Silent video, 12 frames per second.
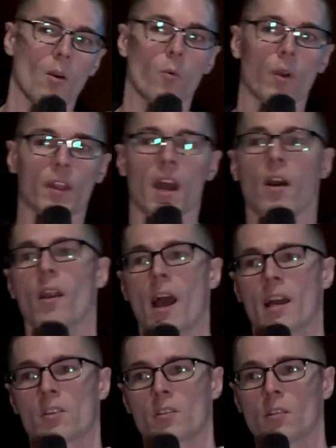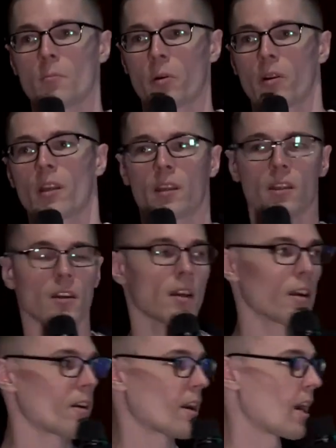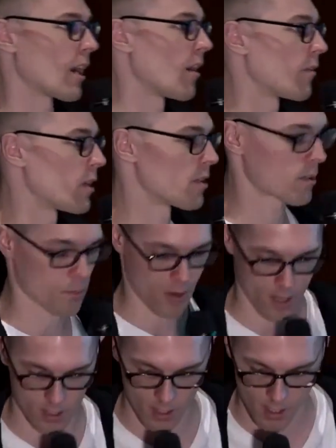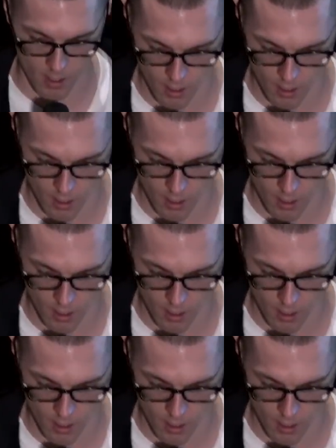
without actually putting the Aragon governance process